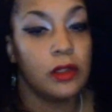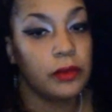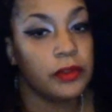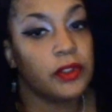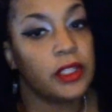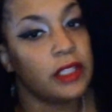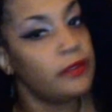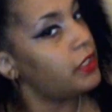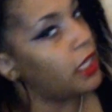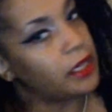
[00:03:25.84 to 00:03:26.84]
The King
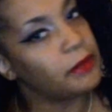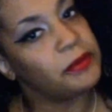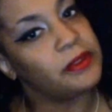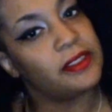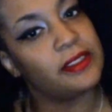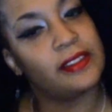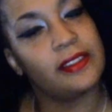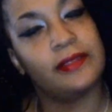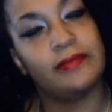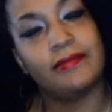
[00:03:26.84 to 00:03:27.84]
of Cups.
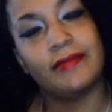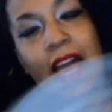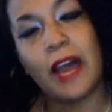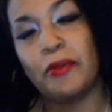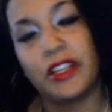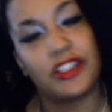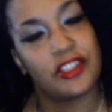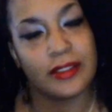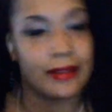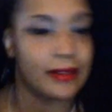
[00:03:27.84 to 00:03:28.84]
How
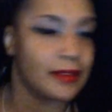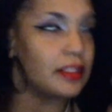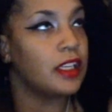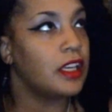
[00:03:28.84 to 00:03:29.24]
precious.